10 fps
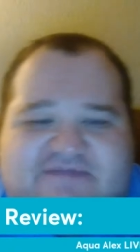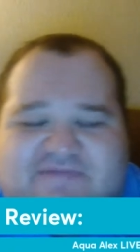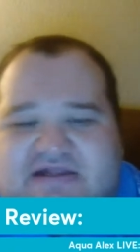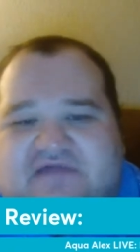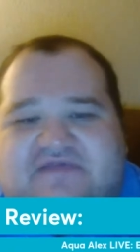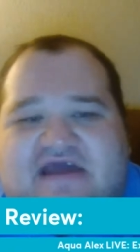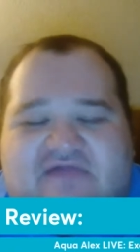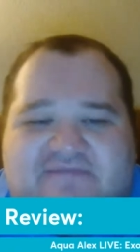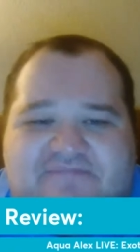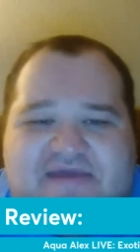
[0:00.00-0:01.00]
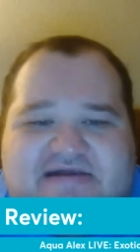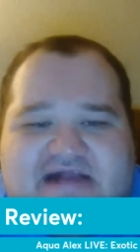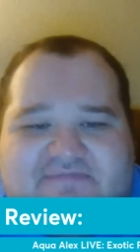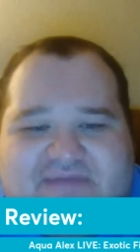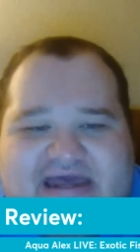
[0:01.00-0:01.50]
because I like
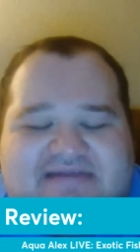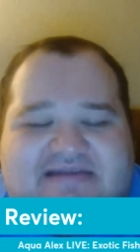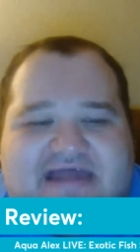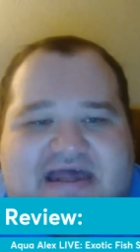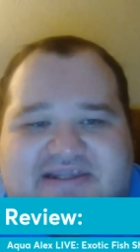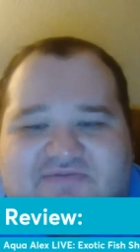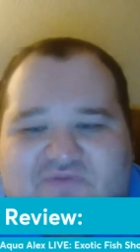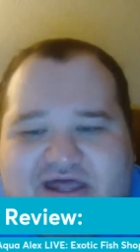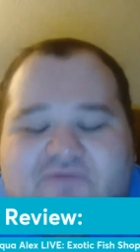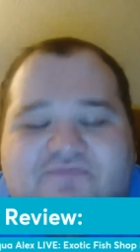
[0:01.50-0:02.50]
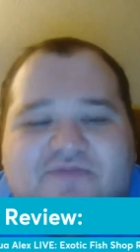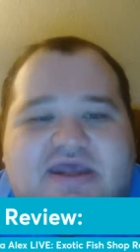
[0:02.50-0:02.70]
peacock bass as well.